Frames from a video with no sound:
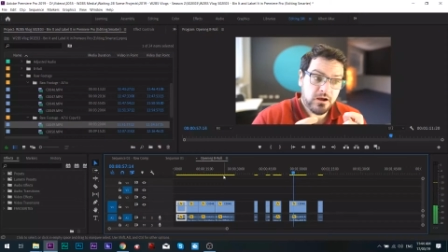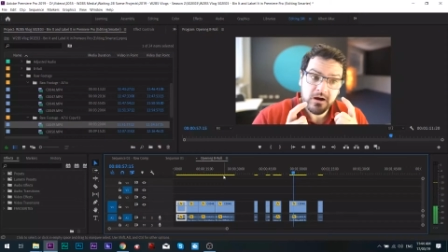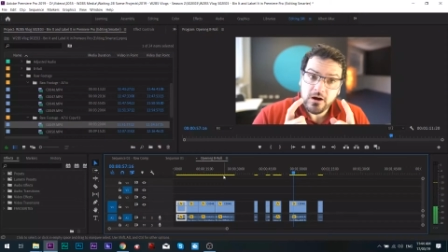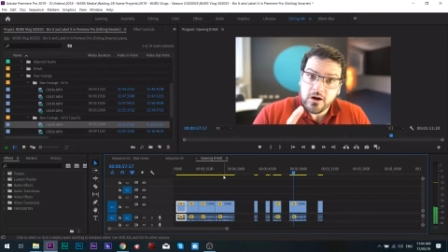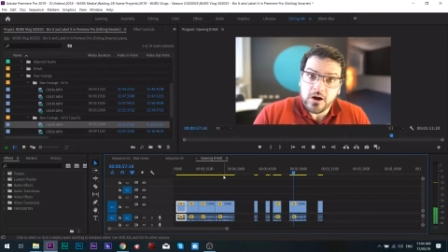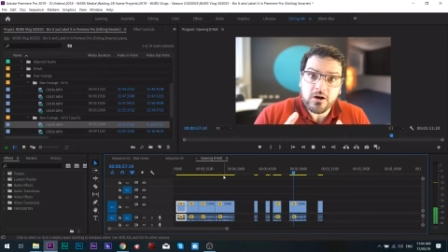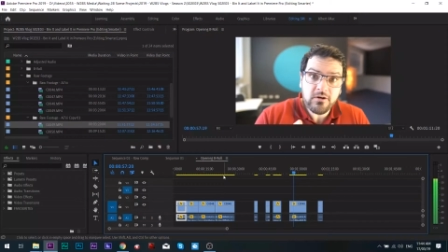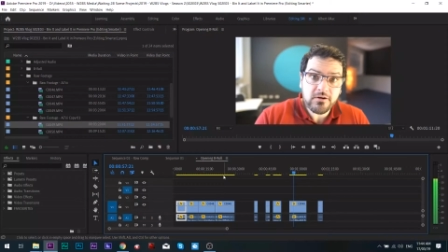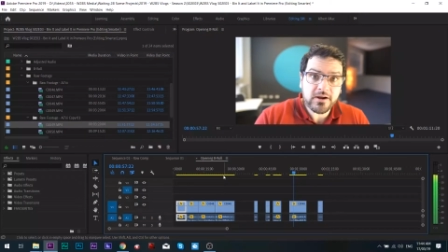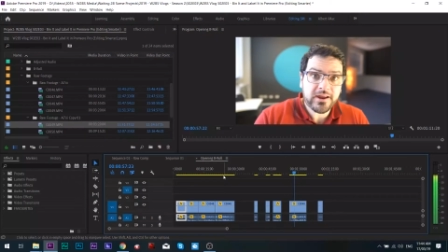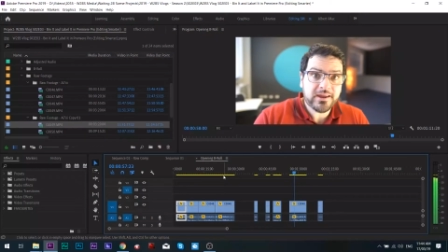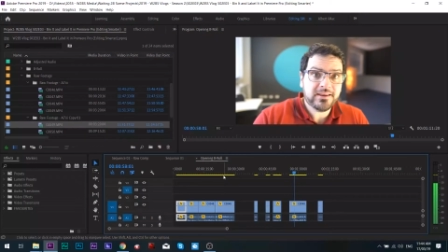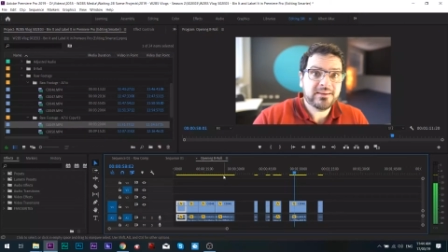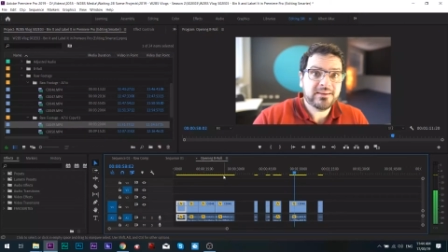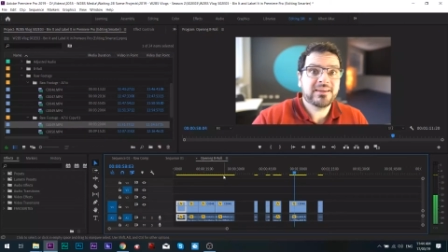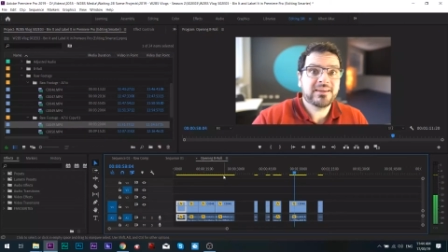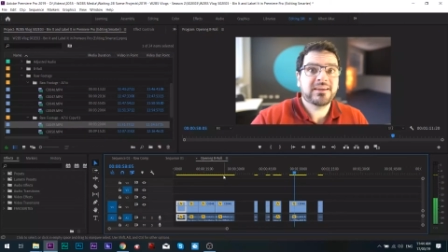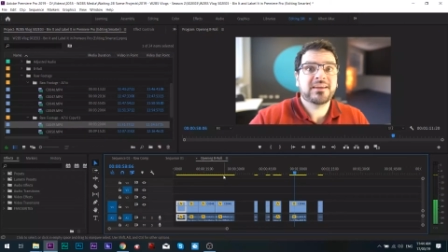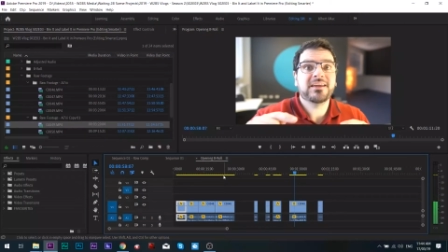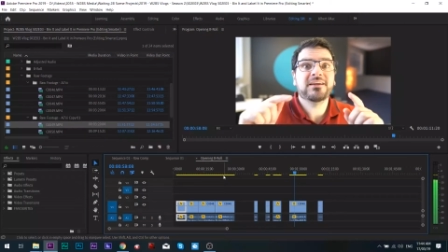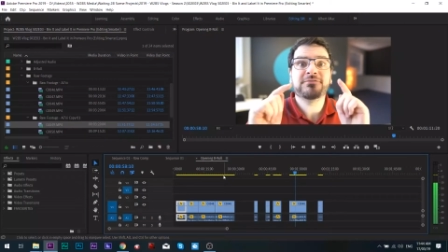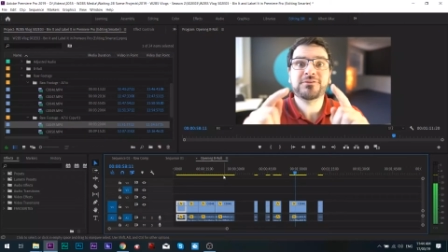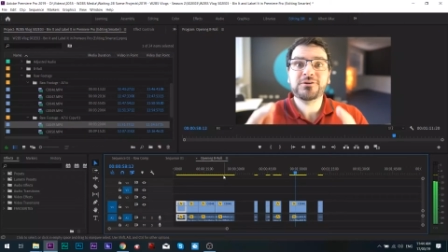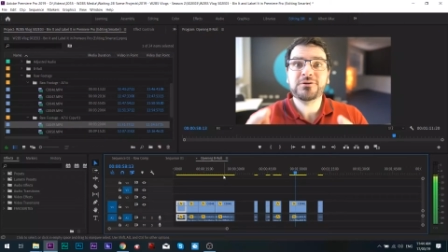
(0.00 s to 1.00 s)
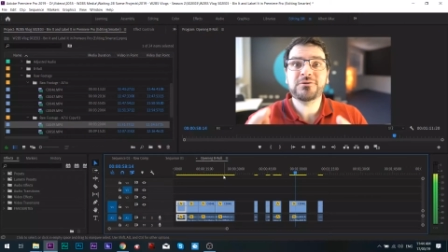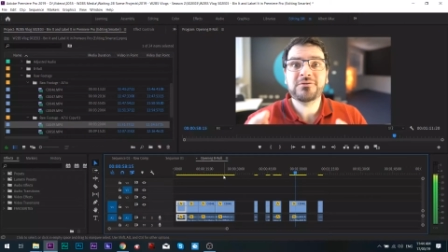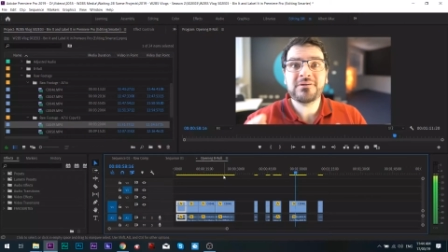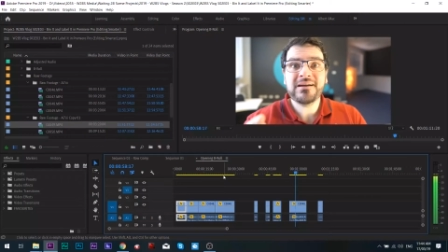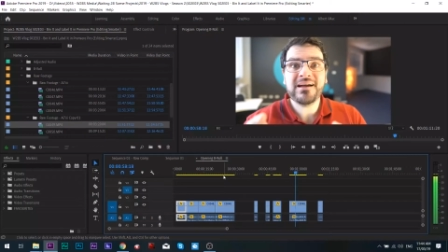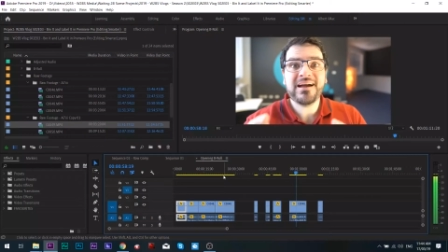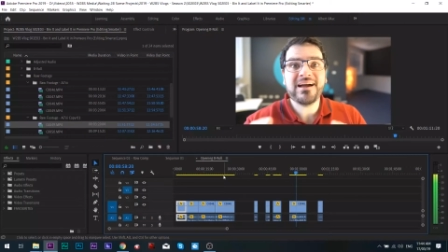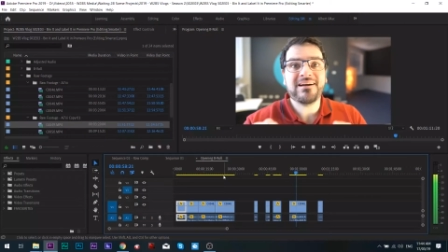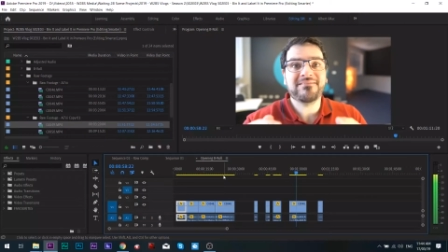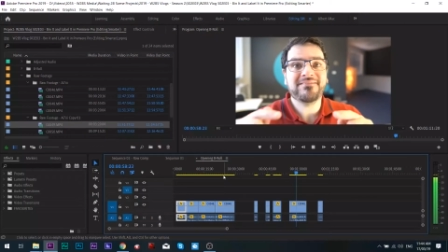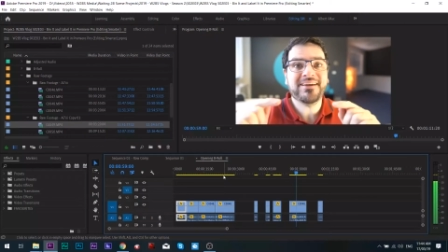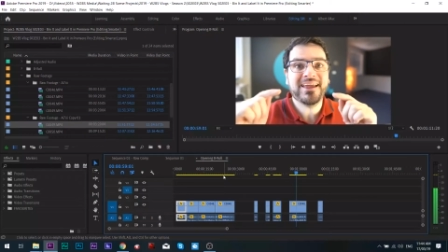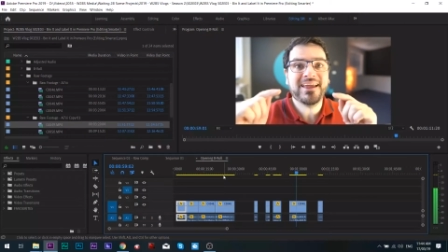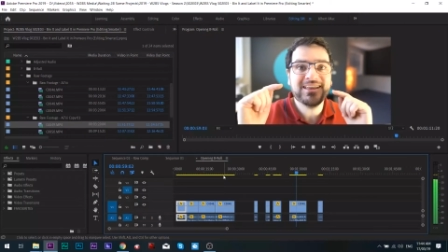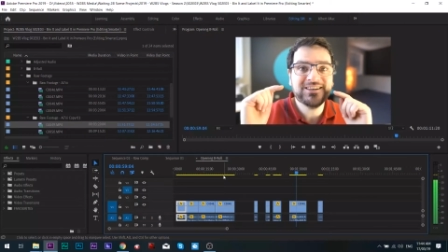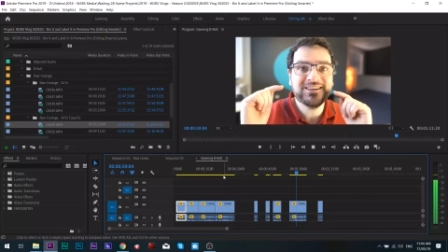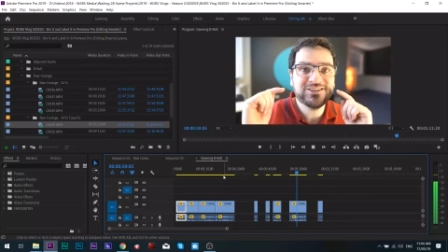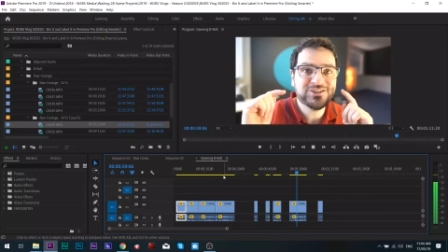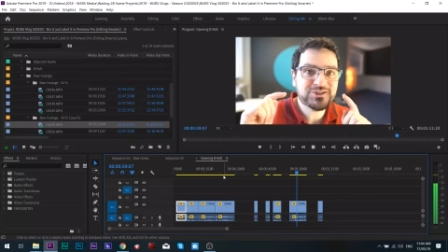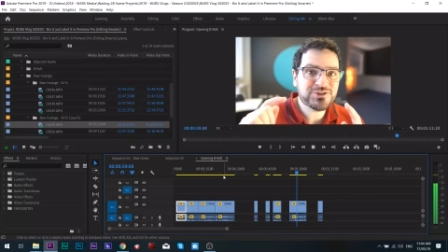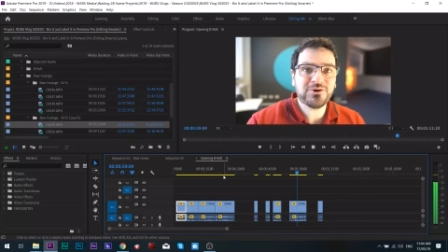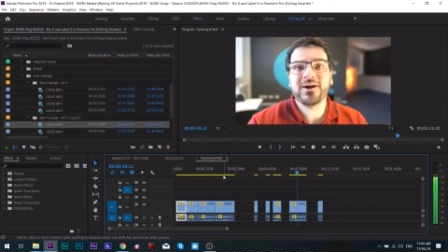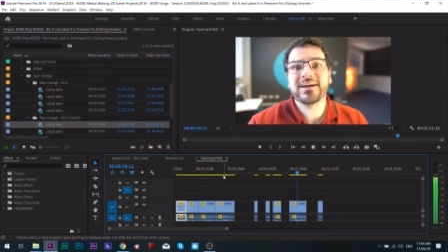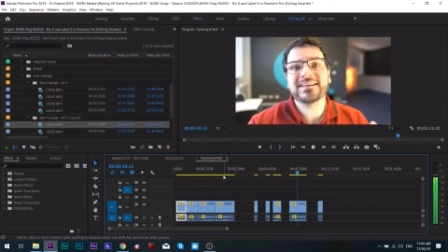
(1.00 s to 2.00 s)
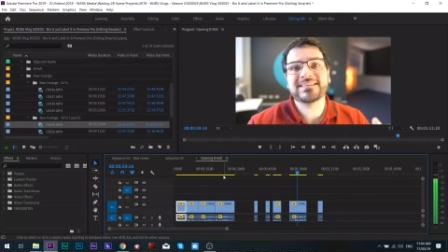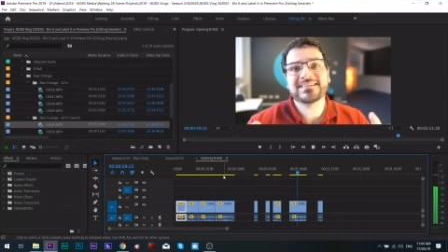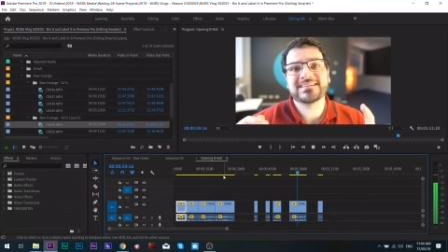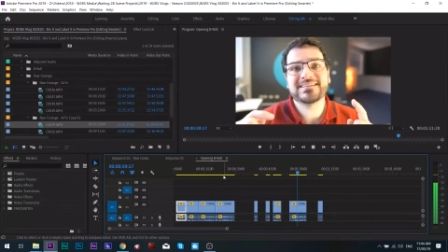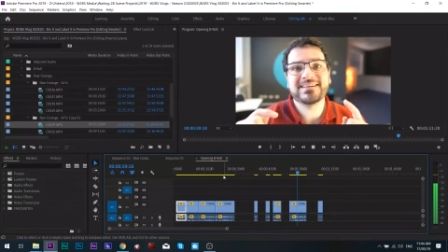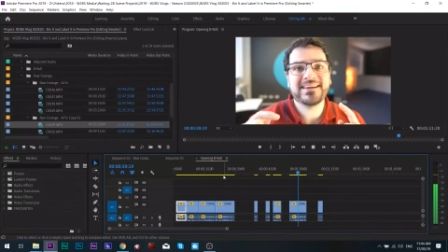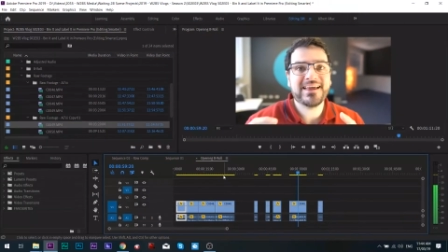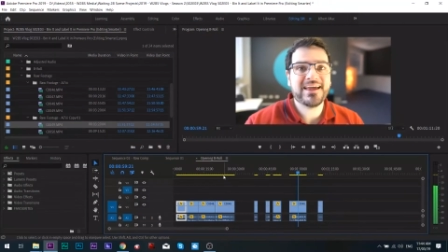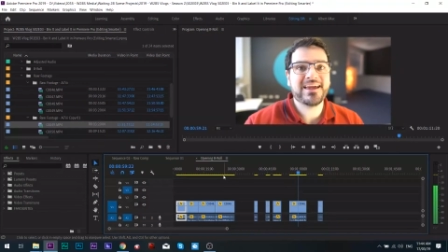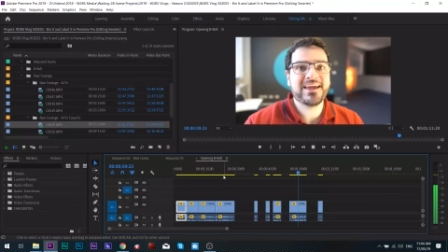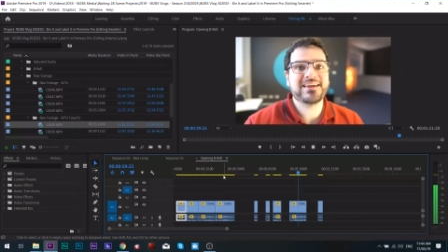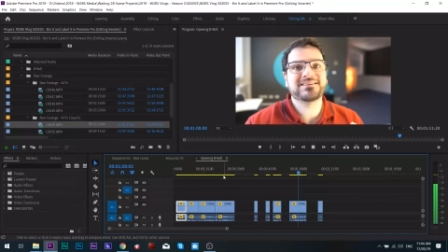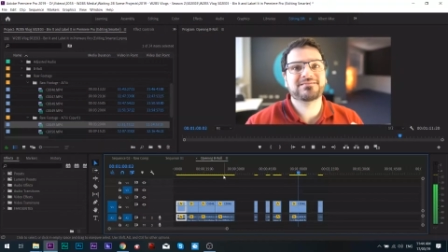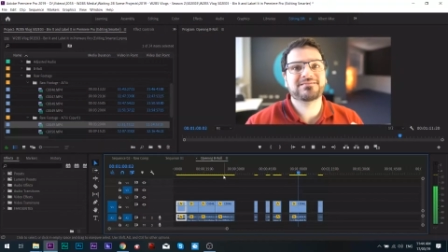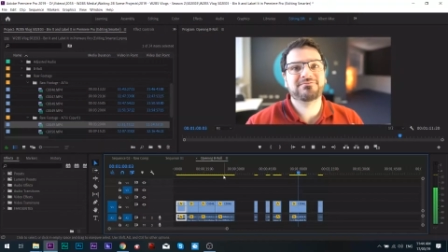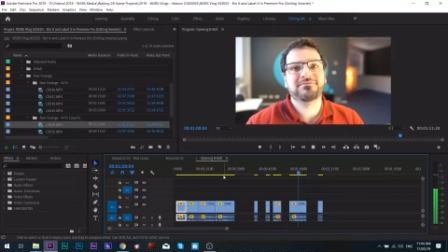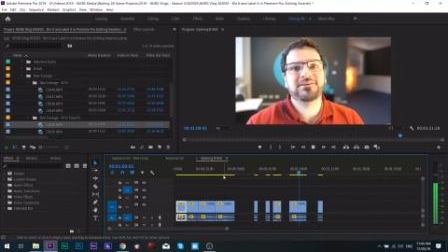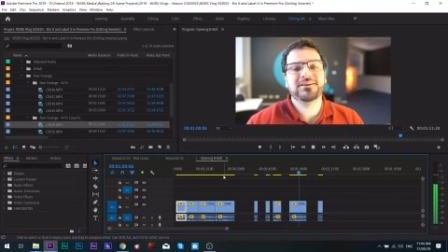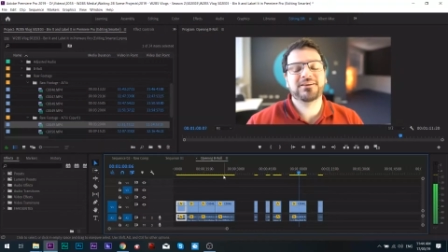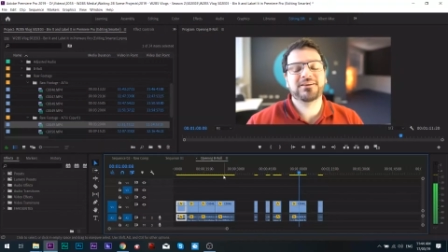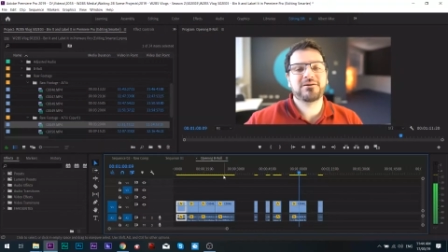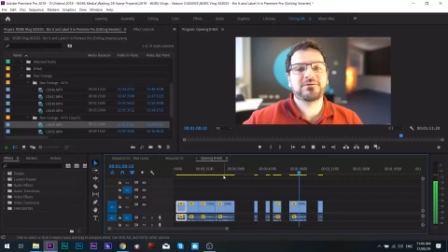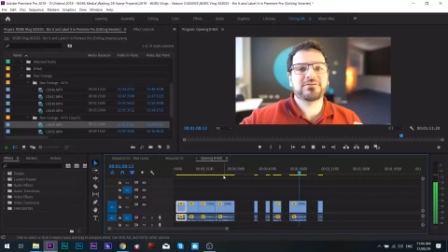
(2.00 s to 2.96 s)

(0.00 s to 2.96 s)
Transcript: All right. If you have enjoyed today's video,